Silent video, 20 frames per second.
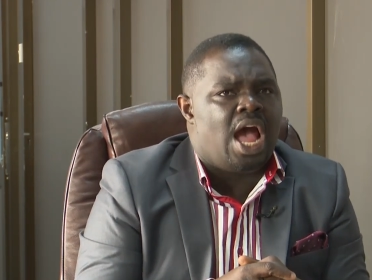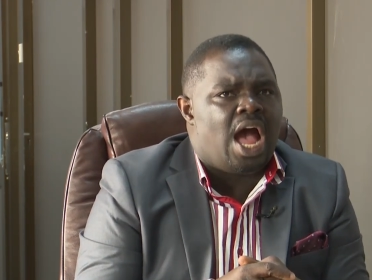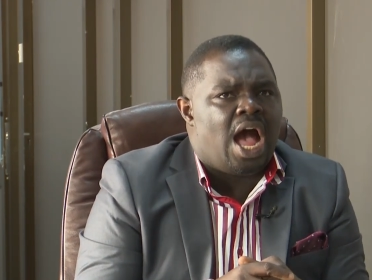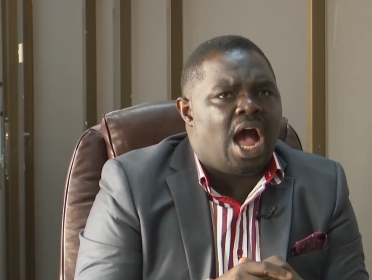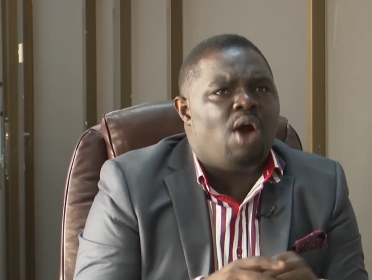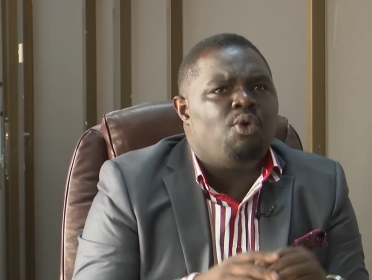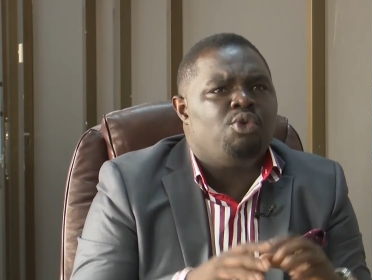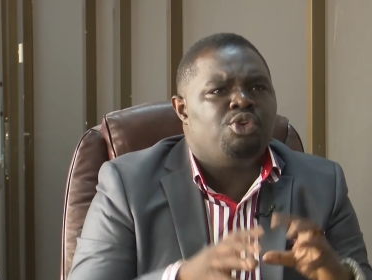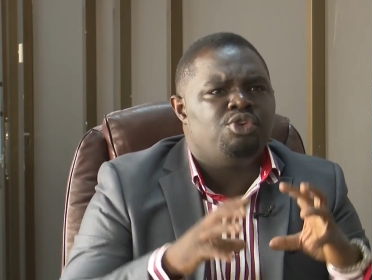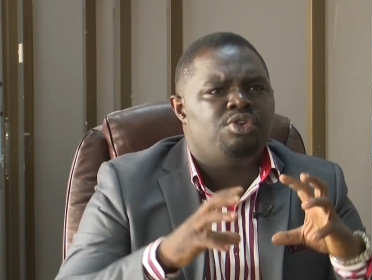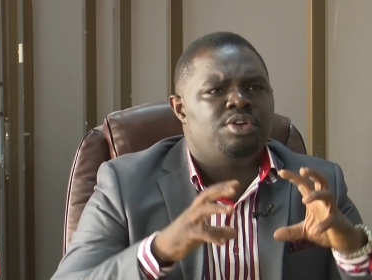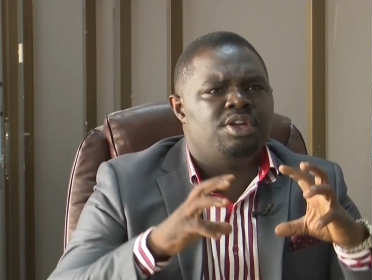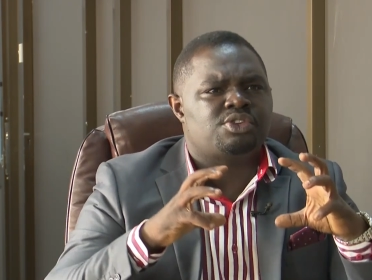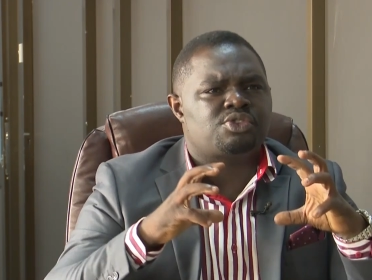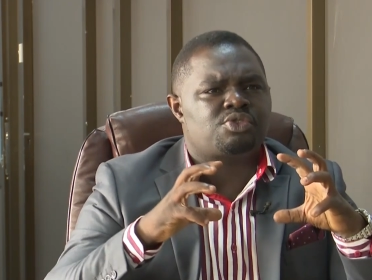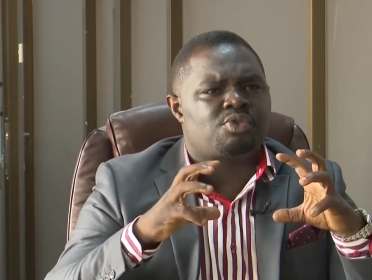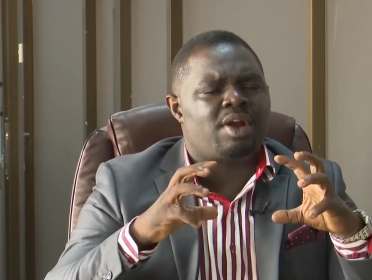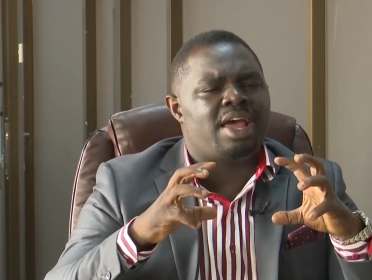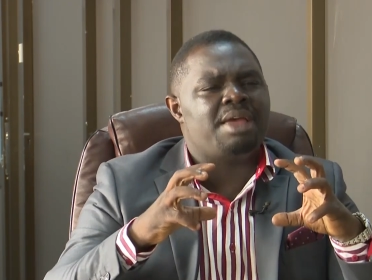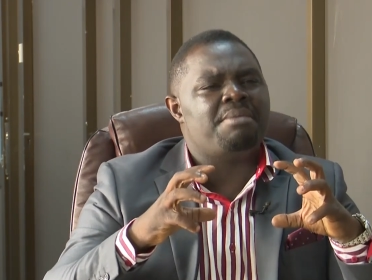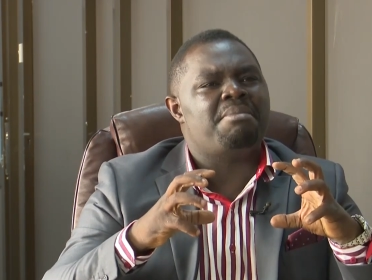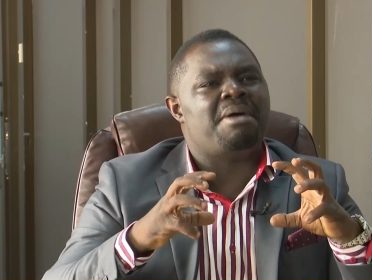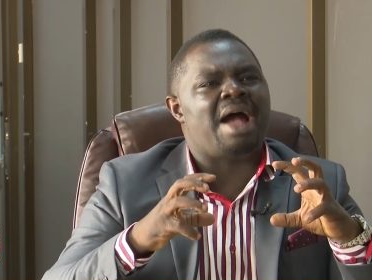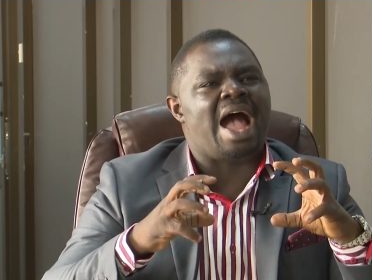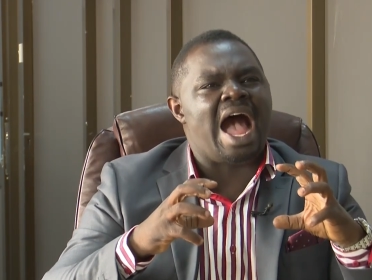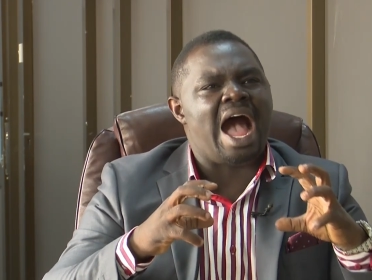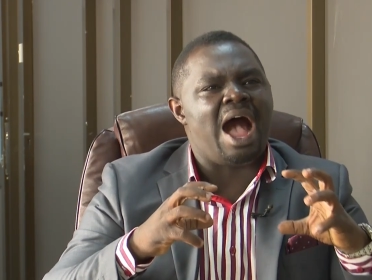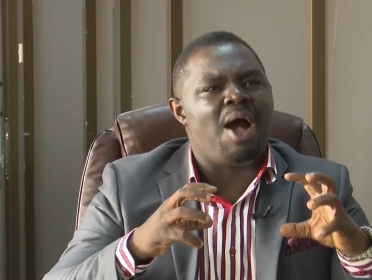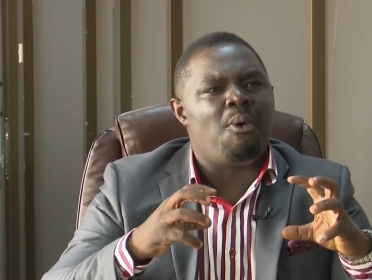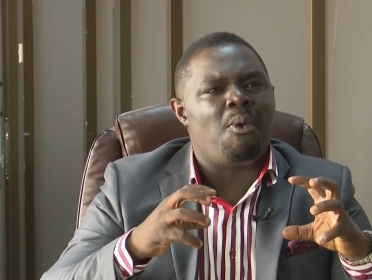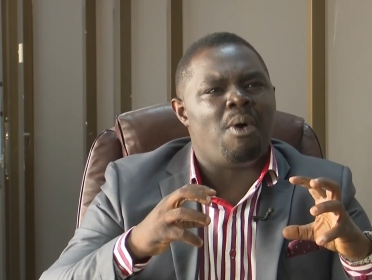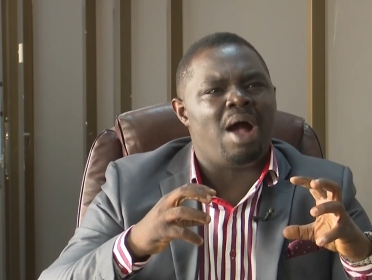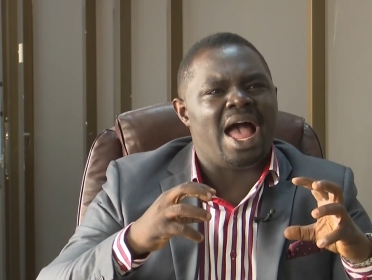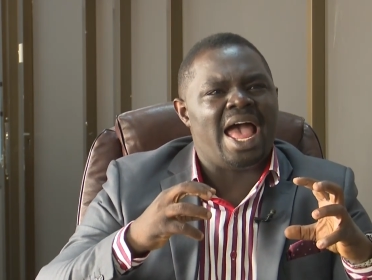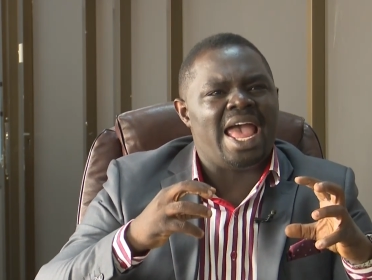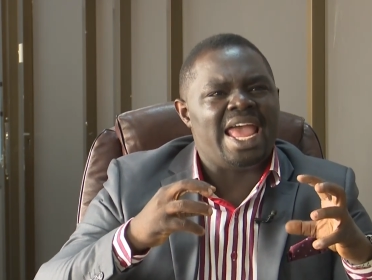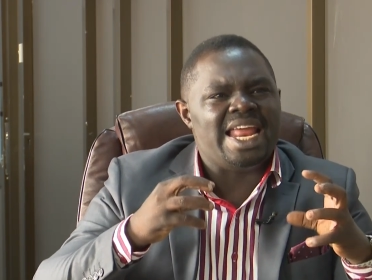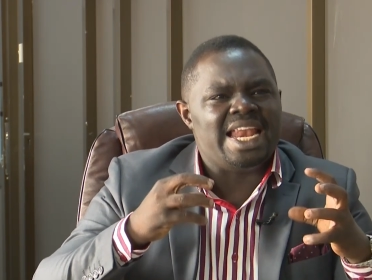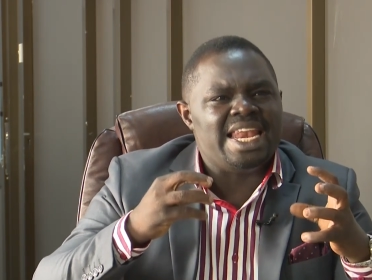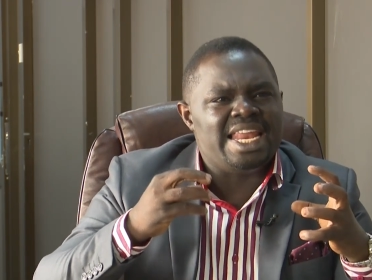how would you describe our
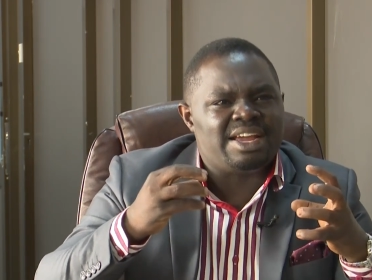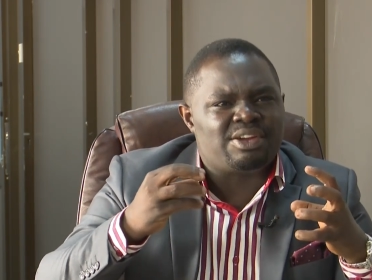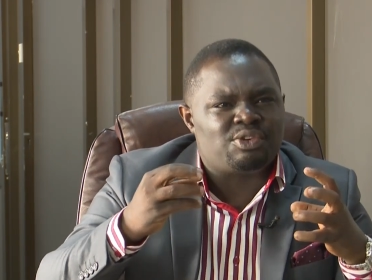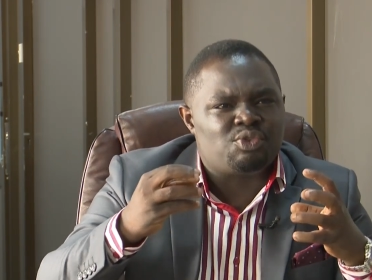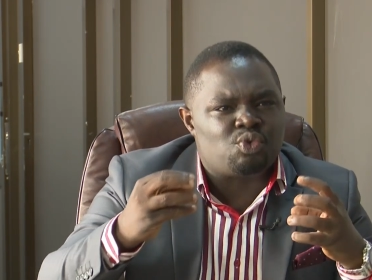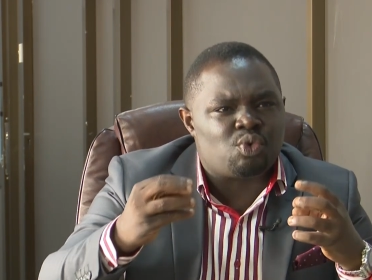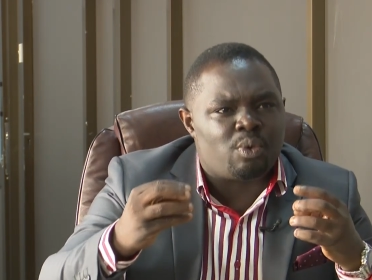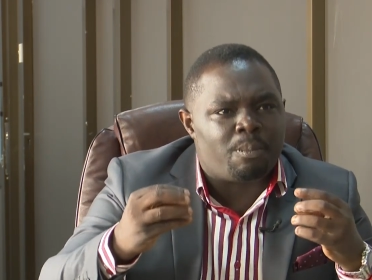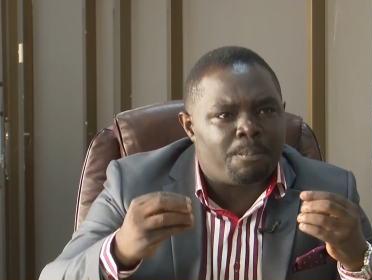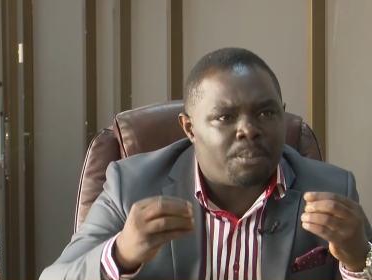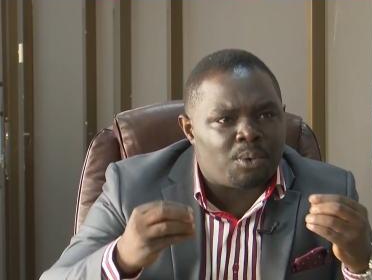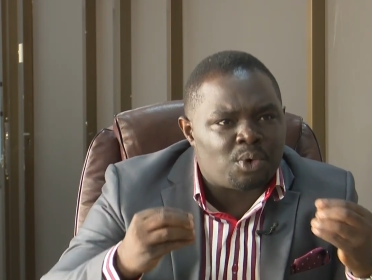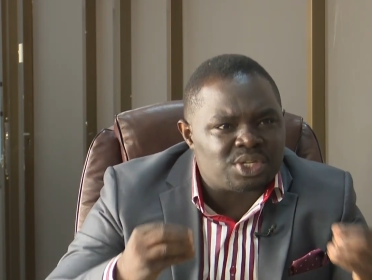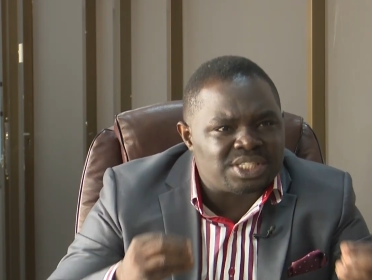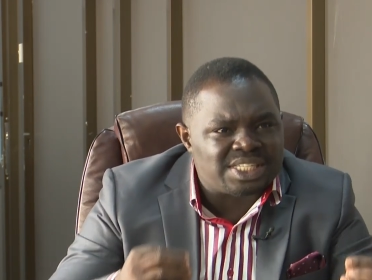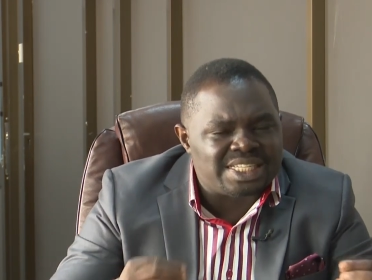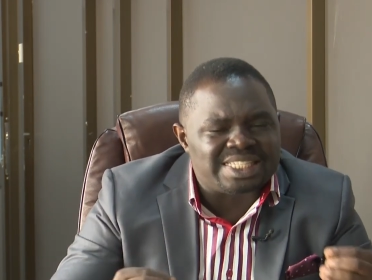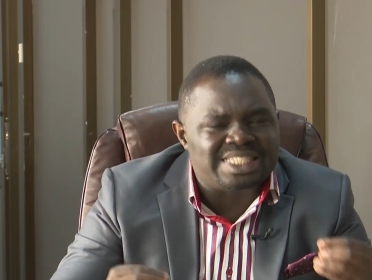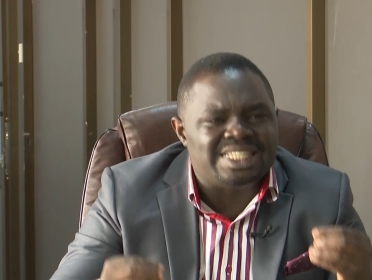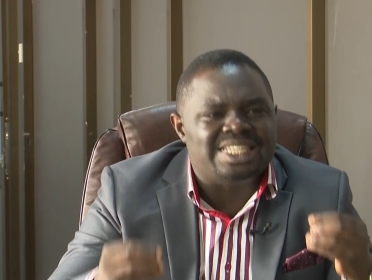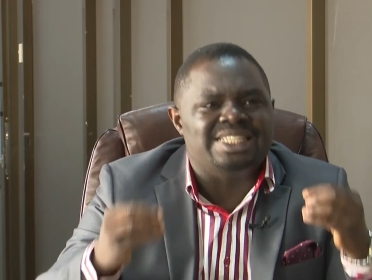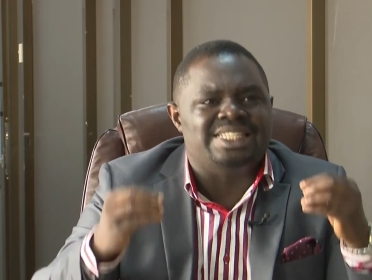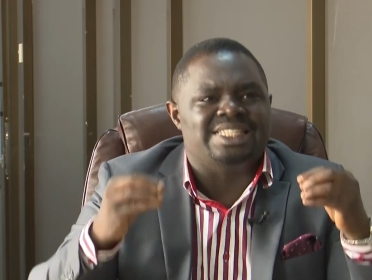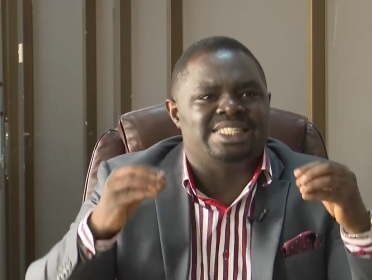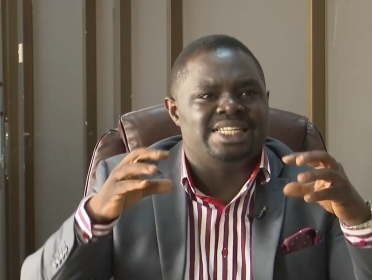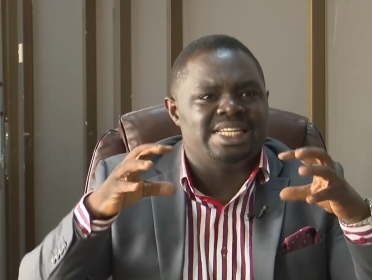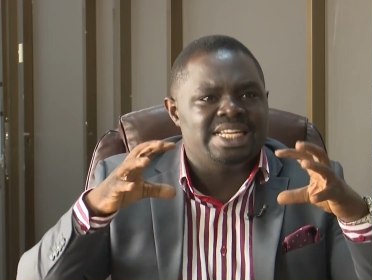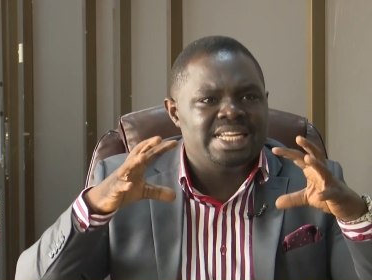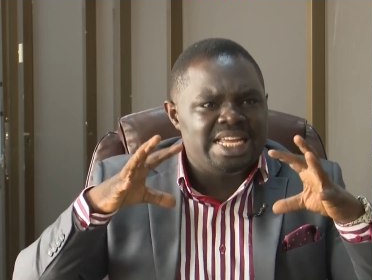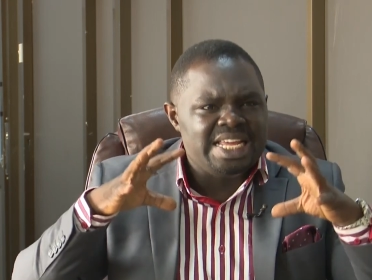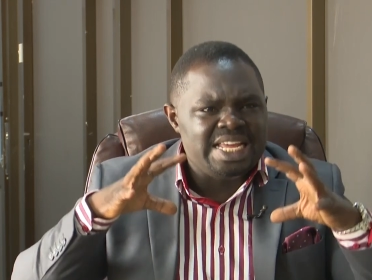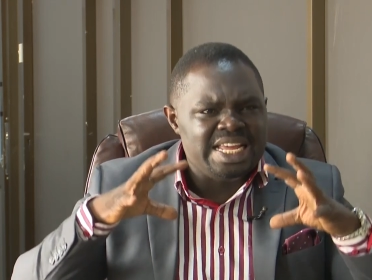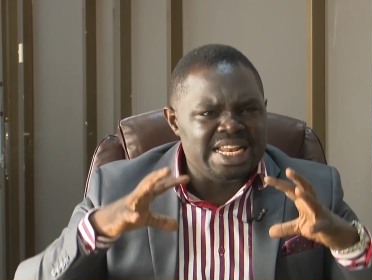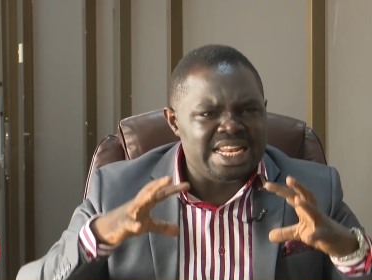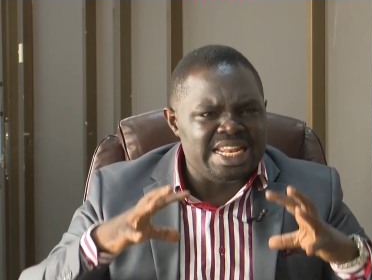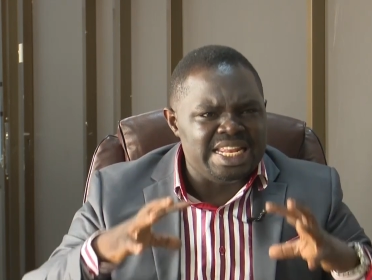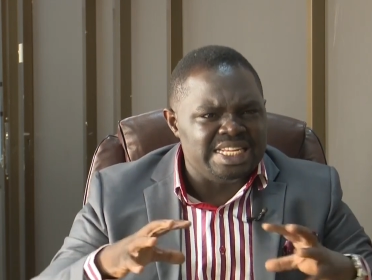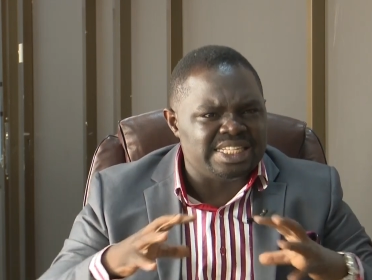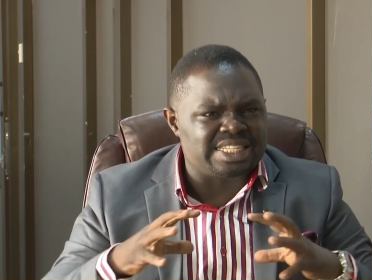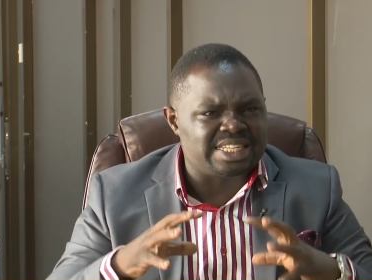electoral processes
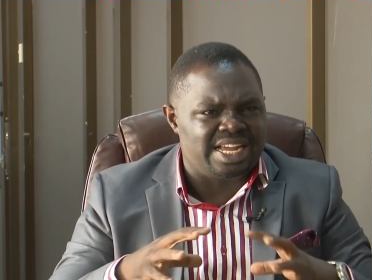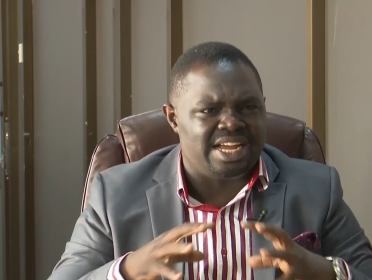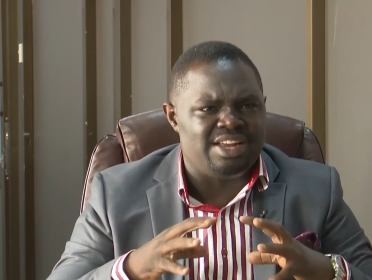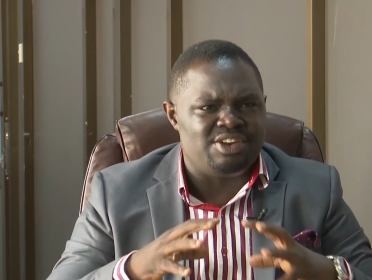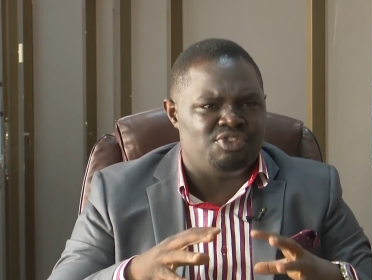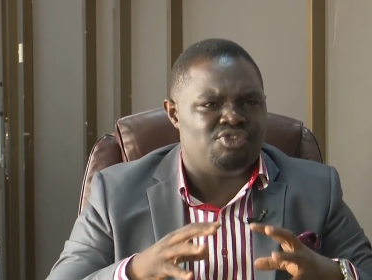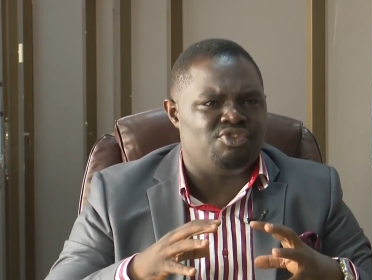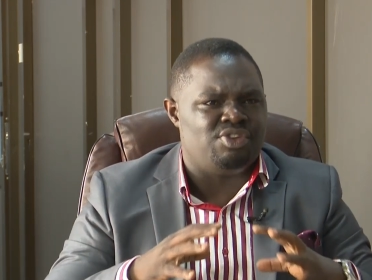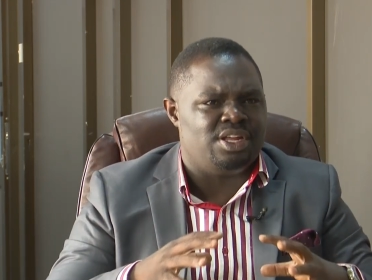in this country?